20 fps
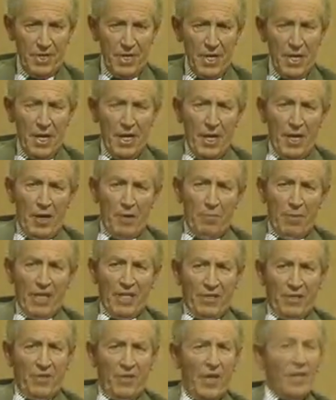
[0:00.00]
but
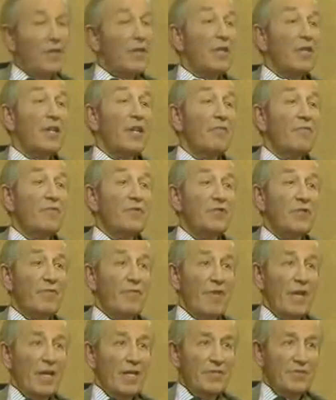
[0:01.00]
that a given
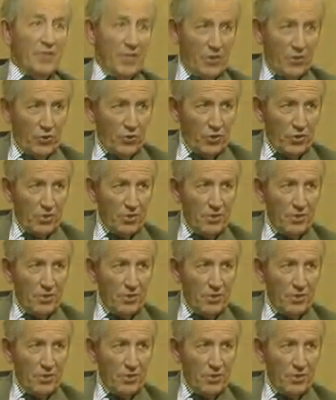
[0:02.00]
civilization